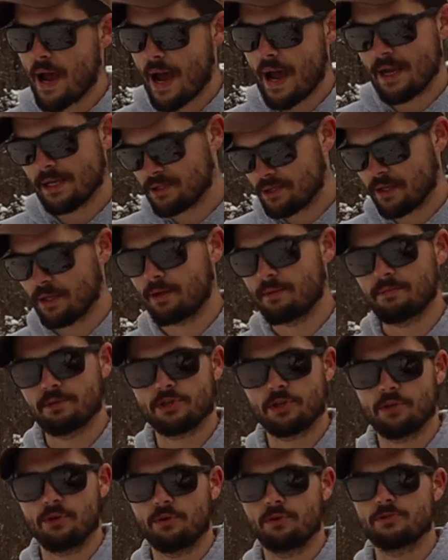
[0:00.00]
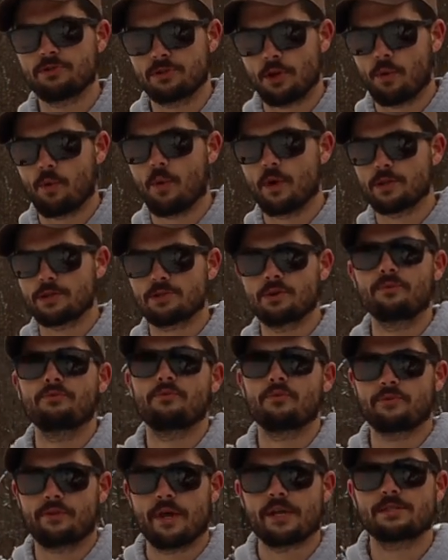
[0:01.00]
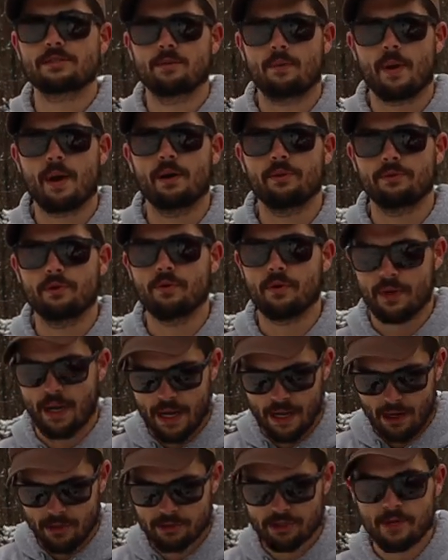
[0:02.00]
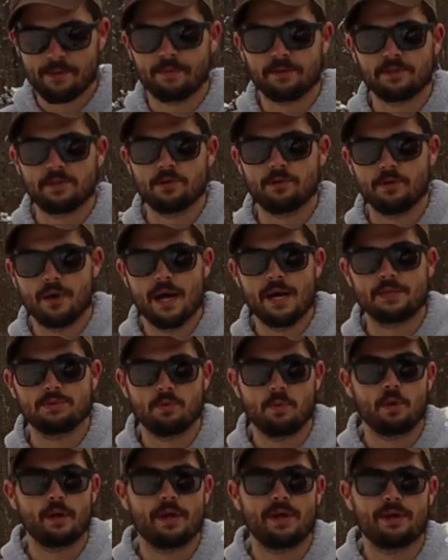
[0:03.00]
the highest, get number two, so on and so forth. That's the way I'll do it. And I'll ship it to you guys. We'll